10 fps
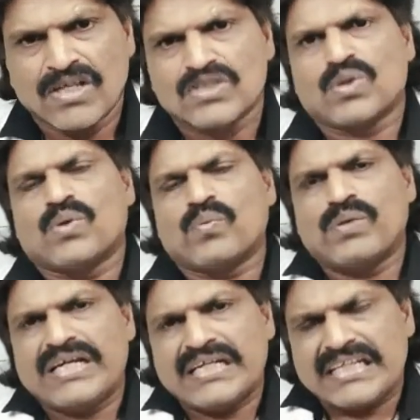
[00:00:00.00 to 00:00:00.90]
So
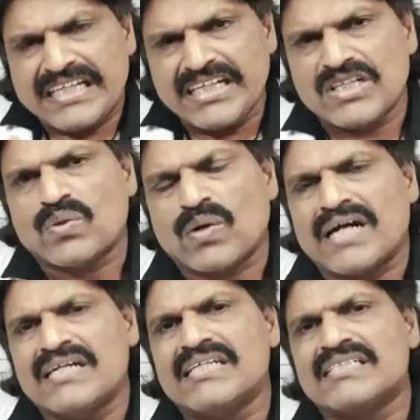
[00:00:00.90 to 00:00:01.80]
we need to
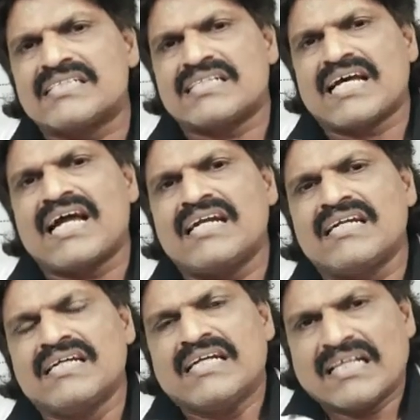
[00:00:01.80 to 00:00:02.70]

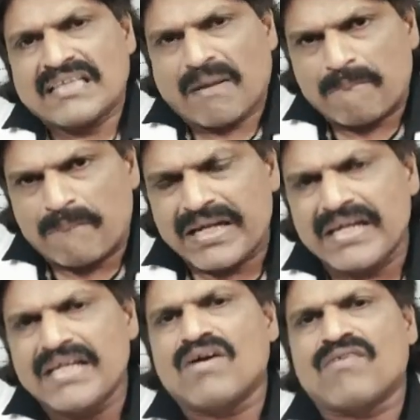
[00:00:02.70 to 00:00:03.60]
understand the
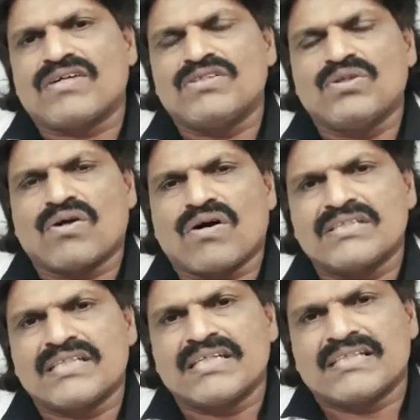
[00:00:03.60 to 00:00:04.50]
beginning of the
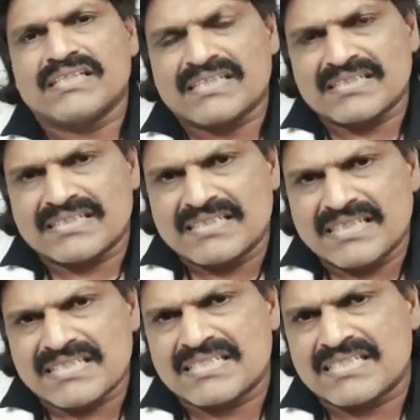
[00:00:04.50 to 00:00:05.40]
neurology. It is
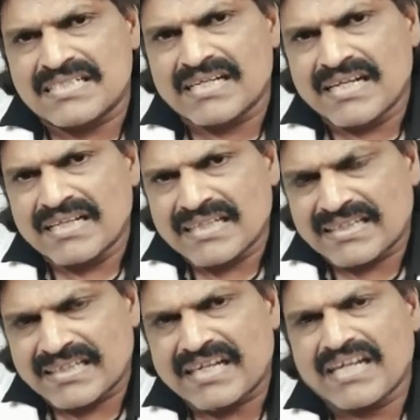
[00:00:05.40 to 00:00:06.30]
this
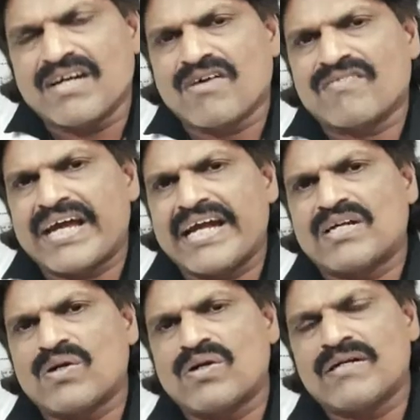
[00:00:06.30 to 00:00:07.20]
the thickening of the
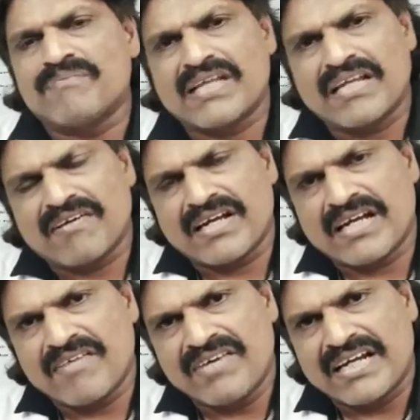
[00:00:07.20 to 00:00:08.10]
ectoderm
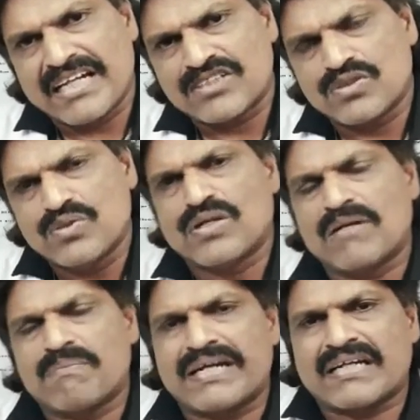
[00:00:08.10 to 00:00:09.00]
giving rise to
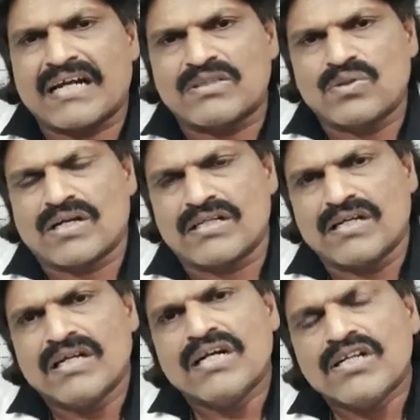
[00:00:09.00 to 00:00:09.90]
neural plate and
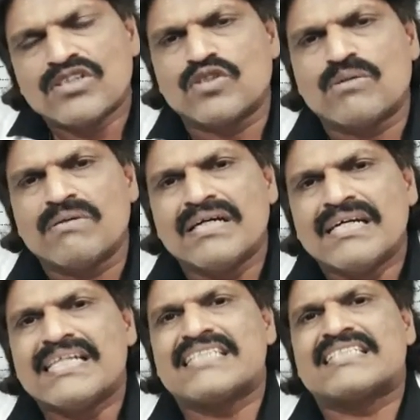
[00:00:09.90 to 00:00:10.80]
neural tube
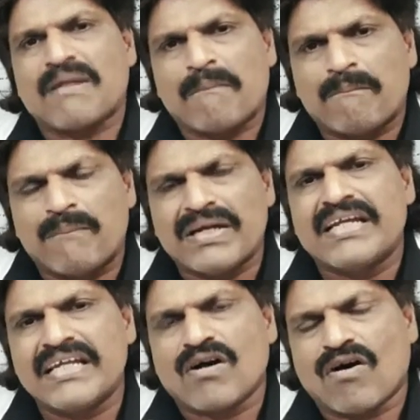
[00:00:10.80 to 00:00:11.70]
is the
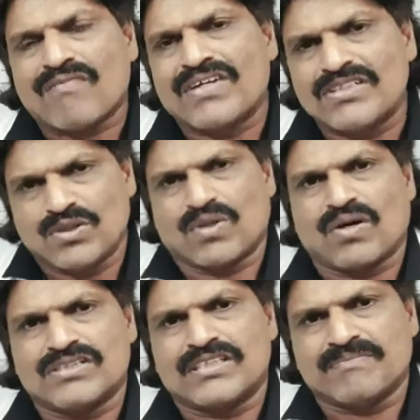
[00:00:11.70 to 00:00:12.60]
beginning of the
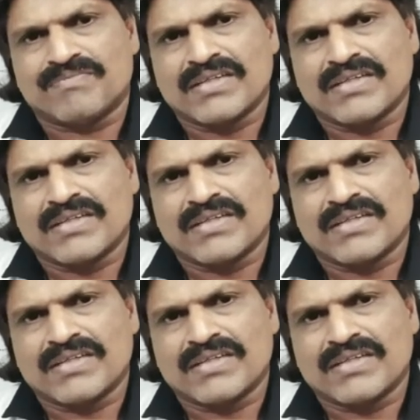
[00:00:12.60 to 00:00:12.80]
neurology.